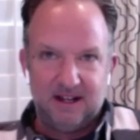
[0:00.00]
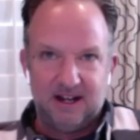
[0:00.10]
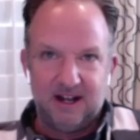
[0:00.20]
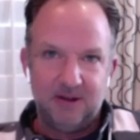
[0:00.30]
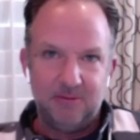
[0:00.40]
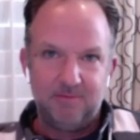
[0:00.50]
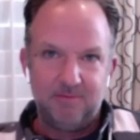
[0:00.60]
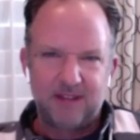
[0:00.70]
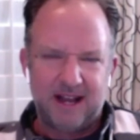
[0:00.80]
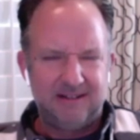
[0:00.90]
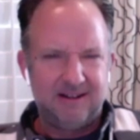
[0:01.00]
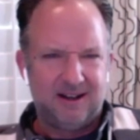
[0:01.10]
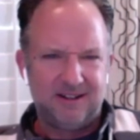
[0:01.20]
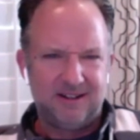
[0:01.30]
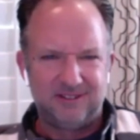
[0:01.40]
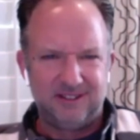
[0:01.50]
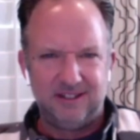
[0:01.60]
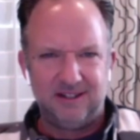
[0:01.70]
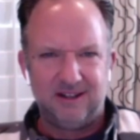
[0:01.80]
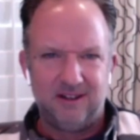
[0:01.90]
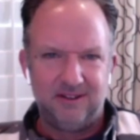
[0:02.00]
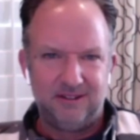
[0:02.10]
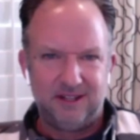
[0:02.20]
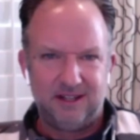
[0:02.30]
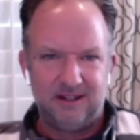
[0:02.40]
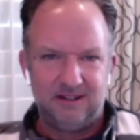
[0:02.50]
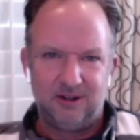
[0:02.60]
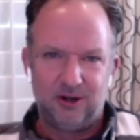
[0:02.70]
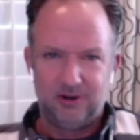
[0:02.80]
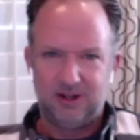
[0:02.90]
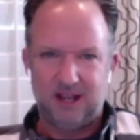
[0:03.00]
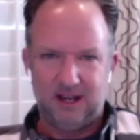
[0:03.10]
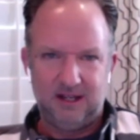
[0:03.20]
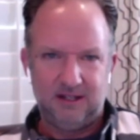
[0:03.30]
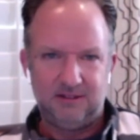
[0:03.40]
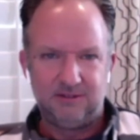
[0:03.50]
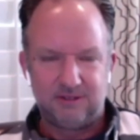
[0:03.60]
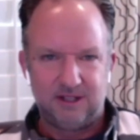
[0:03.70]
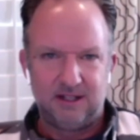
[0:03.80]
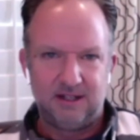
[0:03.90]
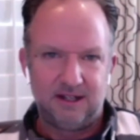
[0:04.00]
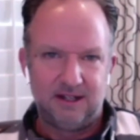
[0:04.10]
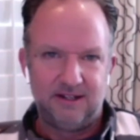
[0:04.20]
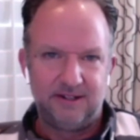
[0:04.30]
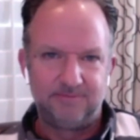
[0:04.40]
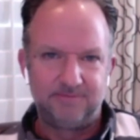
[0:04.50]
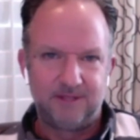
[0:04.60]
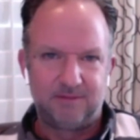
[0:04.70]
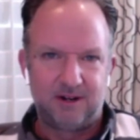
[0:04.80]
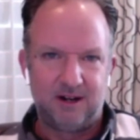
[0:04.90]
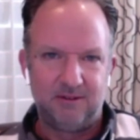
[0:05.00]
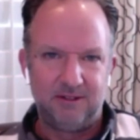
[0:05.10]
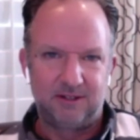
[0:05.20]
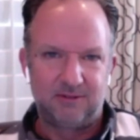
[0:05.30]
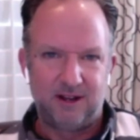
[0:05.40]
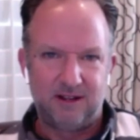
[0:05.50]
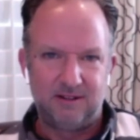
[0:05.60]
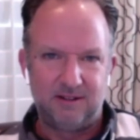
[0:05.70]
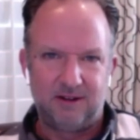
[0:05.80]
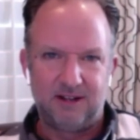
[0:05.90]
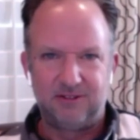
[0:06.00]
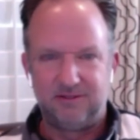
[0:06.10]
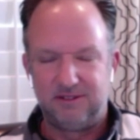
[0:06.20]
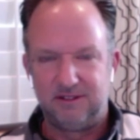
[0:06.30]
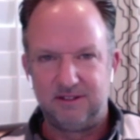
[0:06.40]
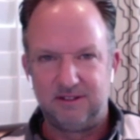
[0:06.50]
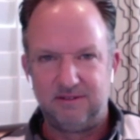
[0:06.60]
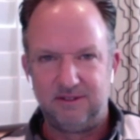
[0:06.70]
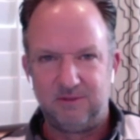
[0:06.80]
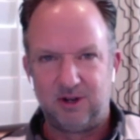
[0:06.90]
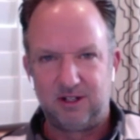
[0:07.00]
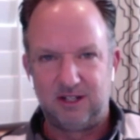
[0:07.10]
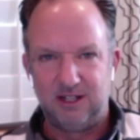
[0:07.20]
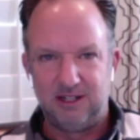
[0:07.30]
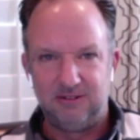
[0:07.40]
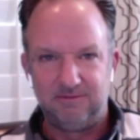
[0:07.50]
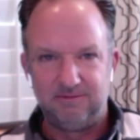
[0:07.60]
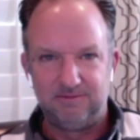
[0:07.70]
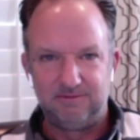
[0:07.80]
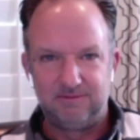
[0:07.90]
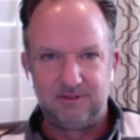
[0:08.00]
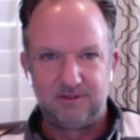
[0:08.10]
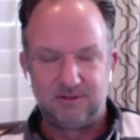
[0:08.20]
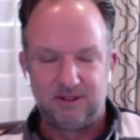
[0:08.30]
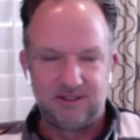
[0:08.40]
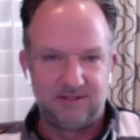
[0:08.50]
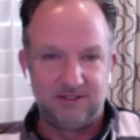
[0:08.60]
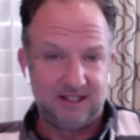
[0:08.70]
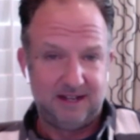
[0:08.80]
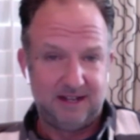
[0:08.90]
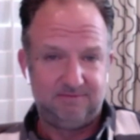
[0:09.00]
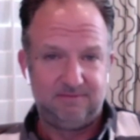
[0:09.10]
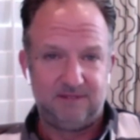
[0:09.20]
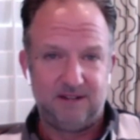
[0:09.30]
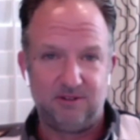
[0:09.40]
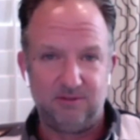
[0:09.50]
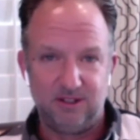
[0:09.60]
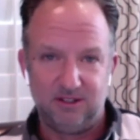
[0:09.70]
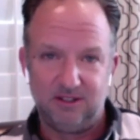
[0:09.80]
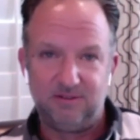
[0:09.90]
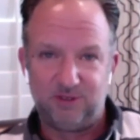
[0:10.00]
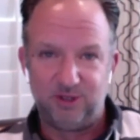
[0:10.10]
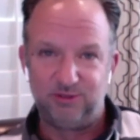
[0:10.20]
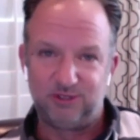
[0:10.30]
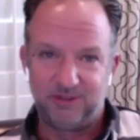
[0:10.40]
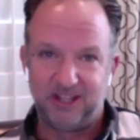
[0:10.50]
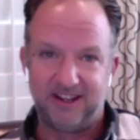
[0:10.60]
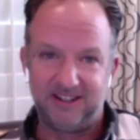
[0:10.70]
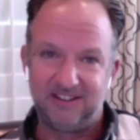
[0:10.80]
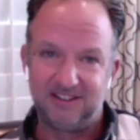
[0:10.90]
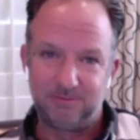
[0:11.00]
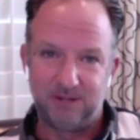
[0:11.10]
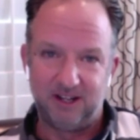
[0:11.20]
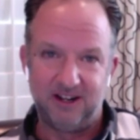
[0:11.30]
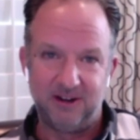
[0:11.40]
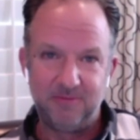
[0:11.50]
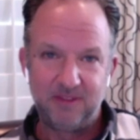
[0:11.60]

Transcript: um, I honestly, other than hurricanes and uh, probably the, the crash of the of the market in 2017, I've never really lived through something like this. But uh,